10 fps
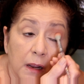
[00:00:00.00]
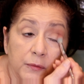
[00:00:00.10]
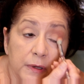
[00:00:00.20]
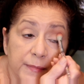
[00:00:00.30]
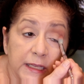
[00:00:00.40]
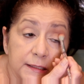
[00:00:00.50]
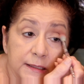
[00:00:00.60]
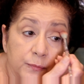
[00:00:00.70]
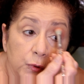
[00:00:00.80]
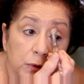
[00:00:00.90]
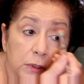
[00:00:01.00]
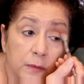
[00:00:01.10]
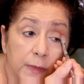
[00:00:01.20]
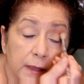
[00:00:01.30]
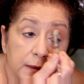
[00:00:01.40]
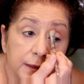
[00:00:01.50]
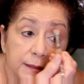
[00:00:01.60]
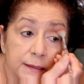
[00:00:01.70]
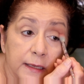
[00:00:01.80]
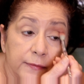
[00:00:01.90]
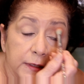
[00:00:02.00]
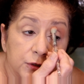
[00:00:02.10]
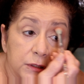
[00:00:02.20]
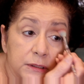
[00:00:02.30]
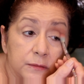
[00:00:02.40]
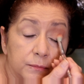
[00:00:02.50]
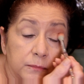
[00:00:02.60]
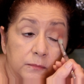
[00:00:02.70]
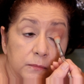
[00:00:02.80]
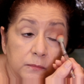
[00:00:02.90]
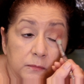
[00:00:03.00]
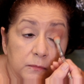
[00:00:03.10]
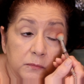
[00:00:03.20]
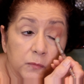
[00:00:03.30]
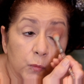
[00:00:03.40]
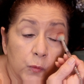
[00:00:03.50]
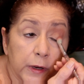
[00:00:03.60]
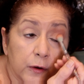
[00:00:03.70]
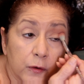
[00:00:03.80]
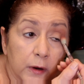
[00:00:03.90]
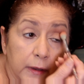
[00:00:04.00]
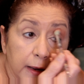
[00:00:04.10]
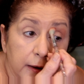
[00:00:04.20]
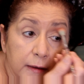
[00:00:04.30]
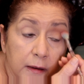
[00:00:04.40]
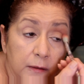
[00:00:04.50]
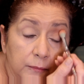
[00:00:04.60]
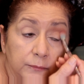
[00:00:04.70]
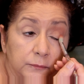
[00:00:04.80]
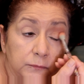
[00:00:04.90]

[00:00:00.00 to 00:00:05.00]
I'm going to make a simple look on my eyes and then just wear a